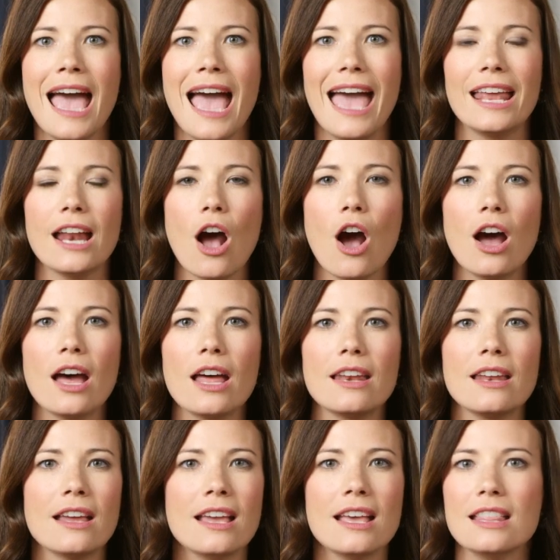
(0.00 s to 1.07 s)
And
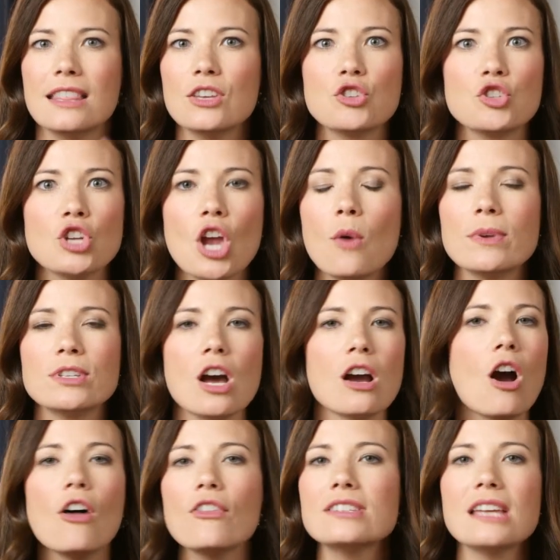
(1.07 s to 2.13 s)
on this show, we talk
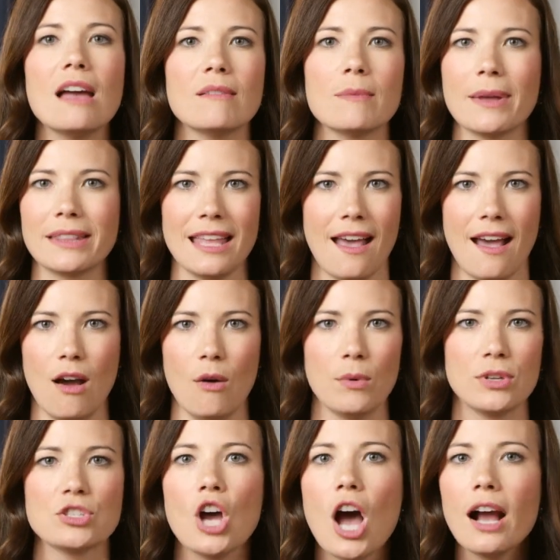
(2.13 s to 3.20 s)
all the time about the how.
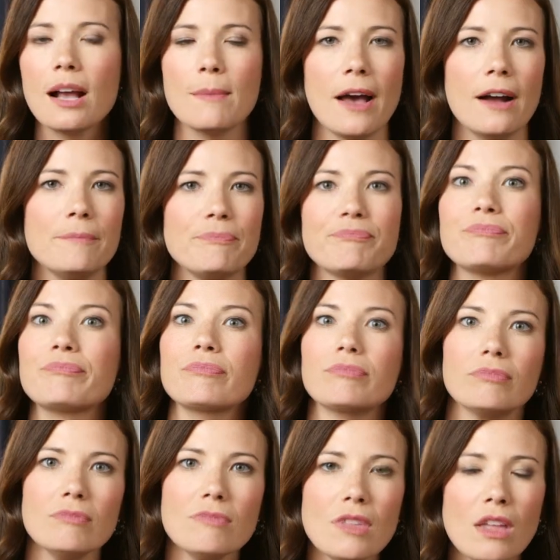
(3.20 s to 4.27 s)
We talk about
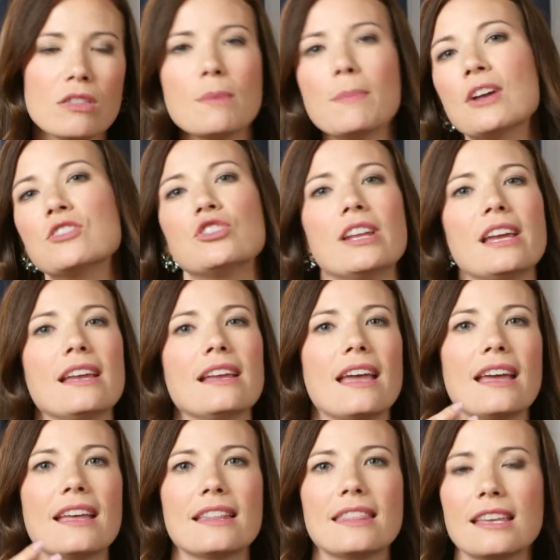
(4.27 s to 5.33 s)
the budgeting
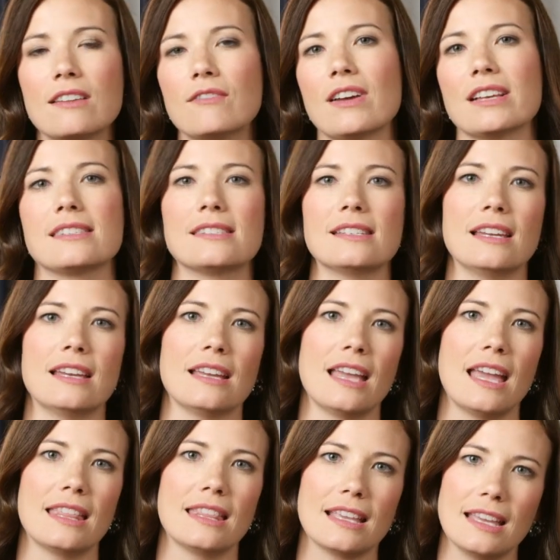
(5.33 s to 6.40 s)
and the investing
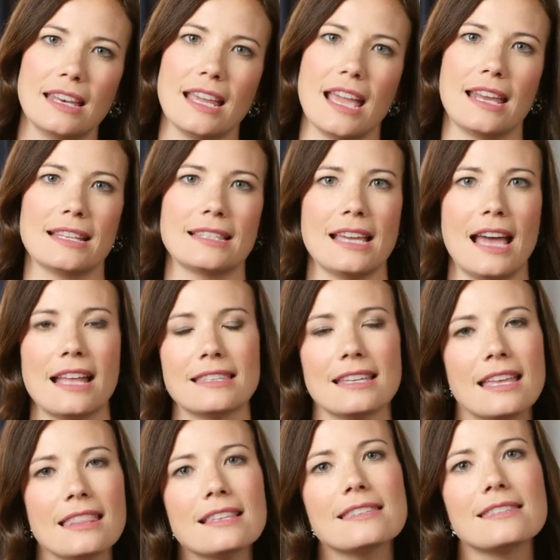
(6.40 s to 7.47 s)
and the getting out of debt
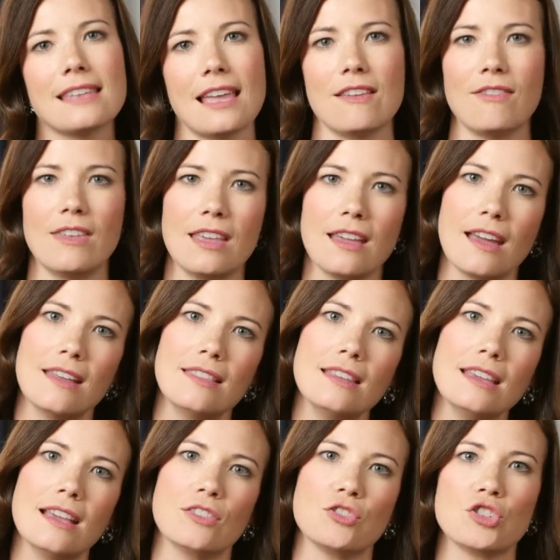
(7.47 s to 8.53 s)
and the saving and
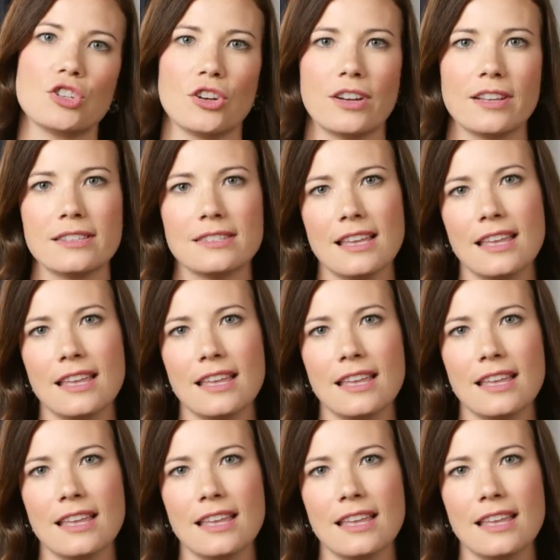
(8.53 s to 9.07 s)
the insurance